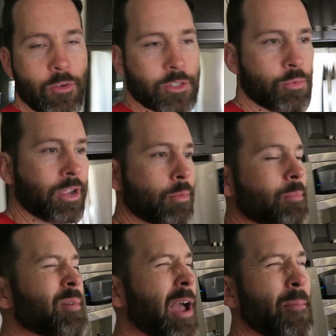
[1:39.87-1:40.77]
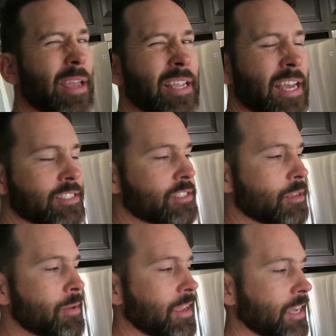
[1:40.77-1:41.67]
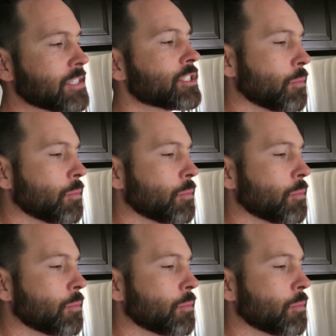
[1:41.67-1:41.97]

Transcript: what everyone's bringing, but I'm making guesses. I'm making guesses.